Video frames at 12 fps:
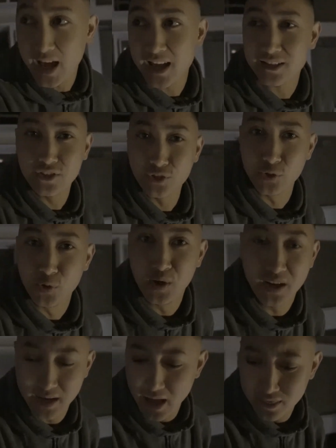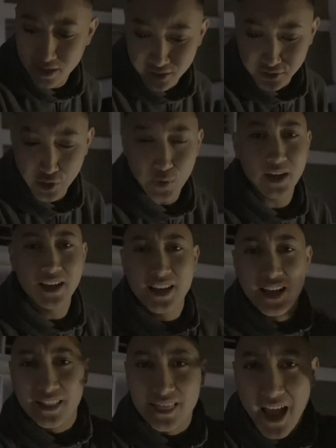I do. And I thought, you know what?
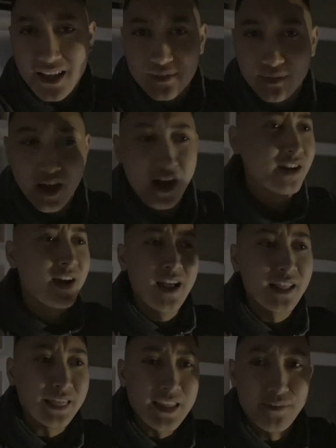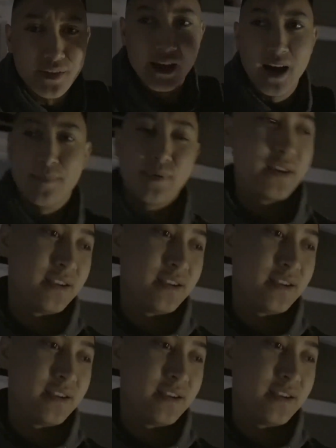Last vlog, live it up.